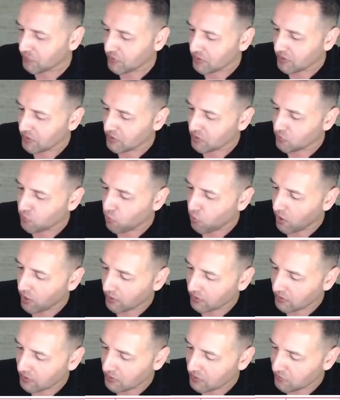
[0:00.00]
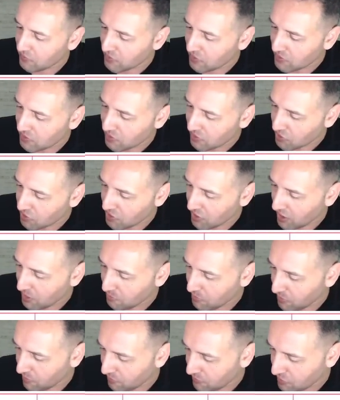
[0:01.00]
is what gives us the shape
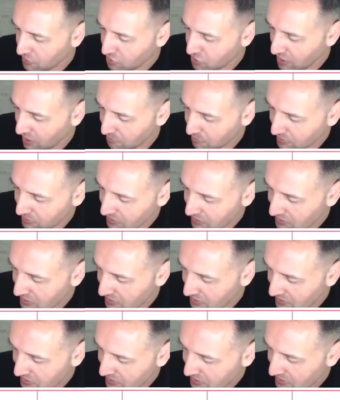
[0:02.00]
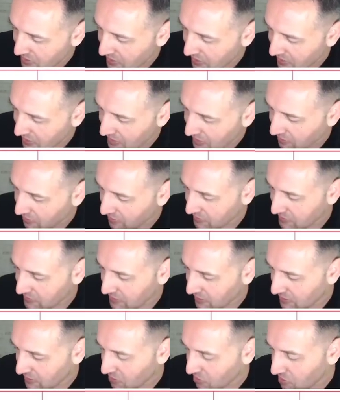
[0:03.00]
of the Japanese se character.
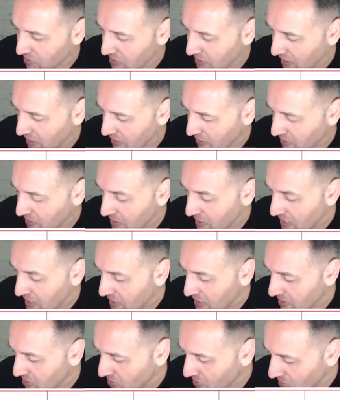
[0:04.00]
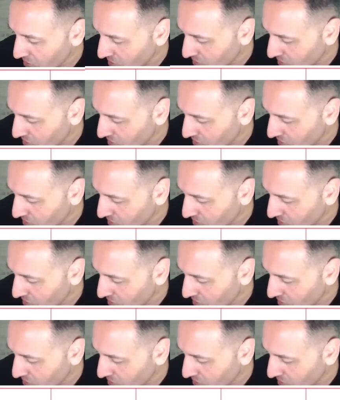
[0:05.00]
And notice how it's not a